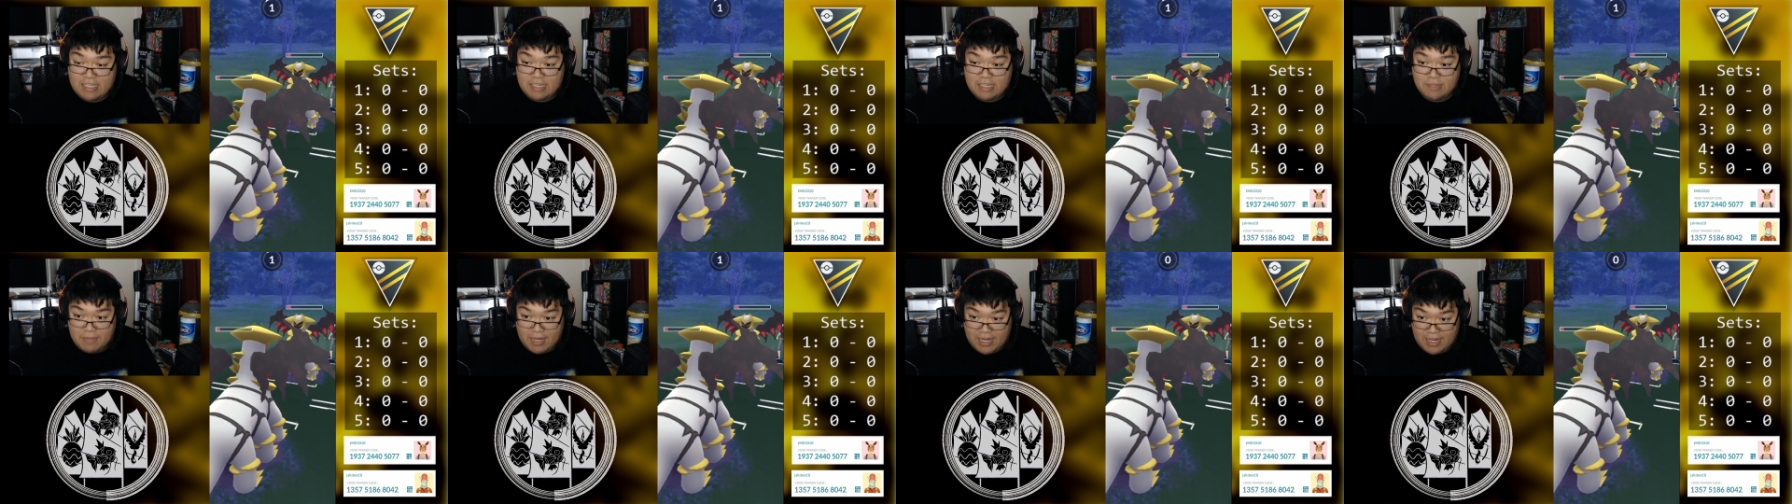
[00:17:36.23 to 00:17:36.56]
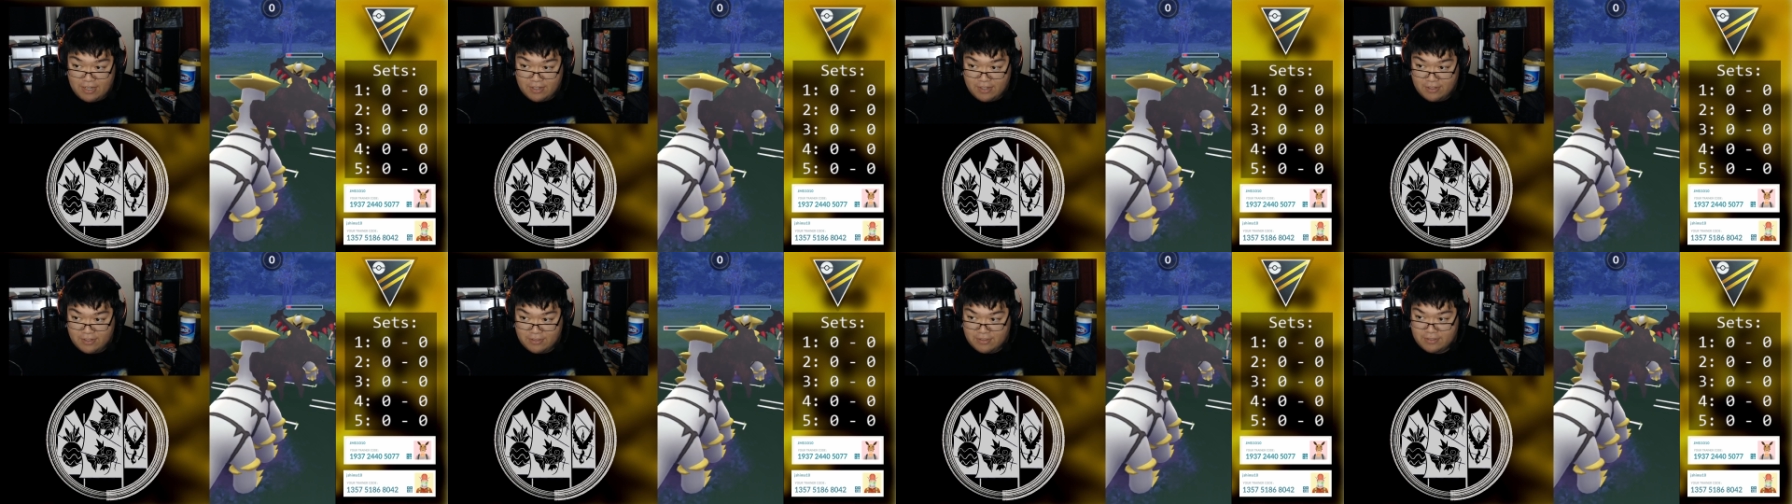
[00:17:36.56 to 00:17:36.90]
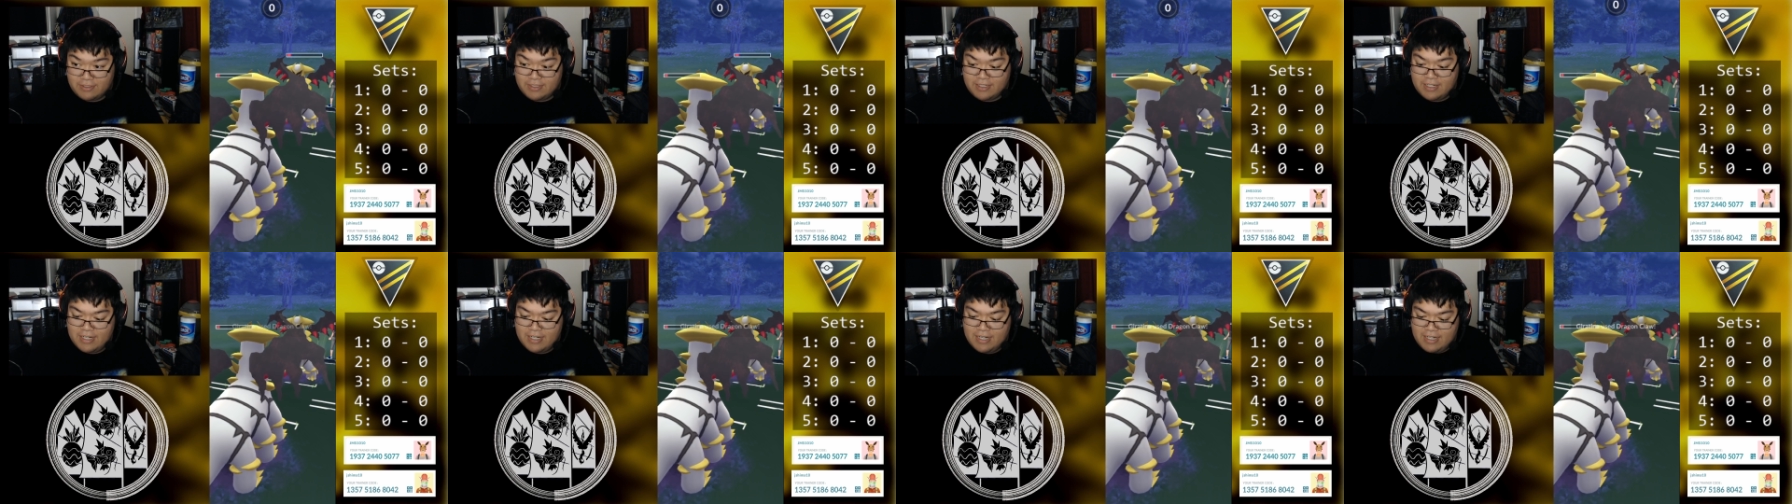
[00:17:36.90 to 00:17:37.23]
to my
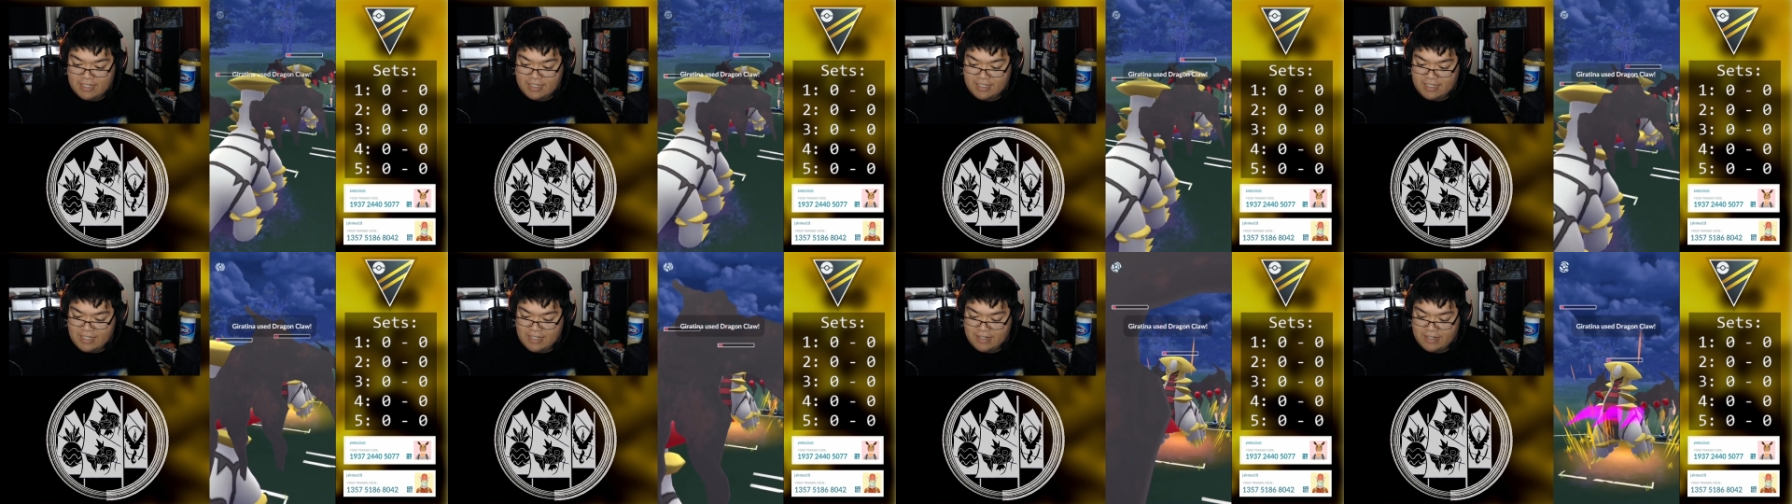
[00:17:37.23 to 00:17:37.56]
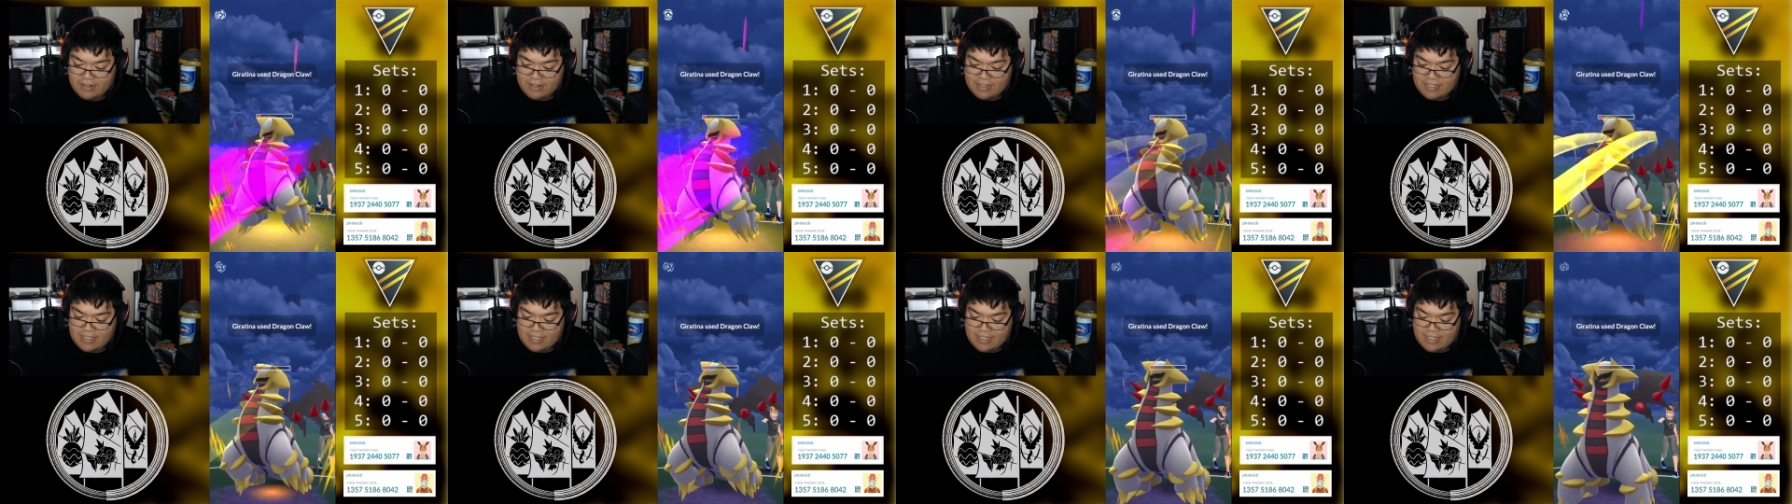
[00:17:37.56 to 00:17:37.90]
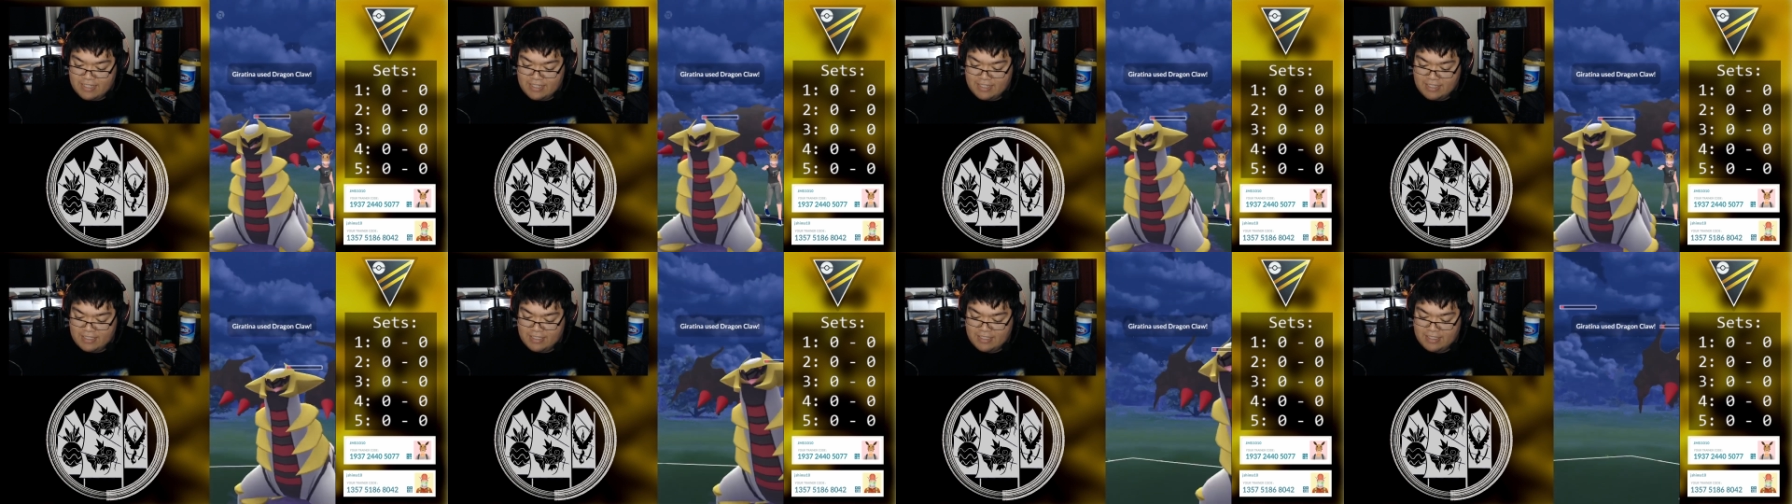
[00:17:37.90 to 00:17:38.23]
own
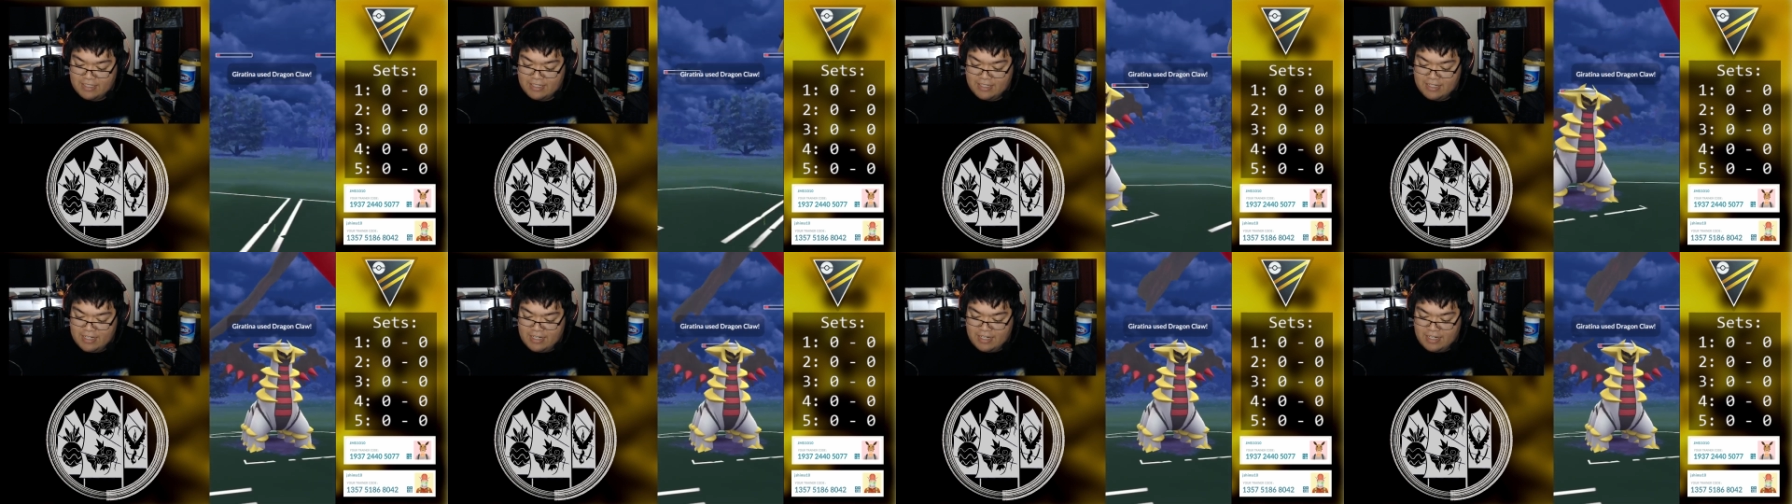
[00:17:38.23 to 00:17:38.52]
Giratina.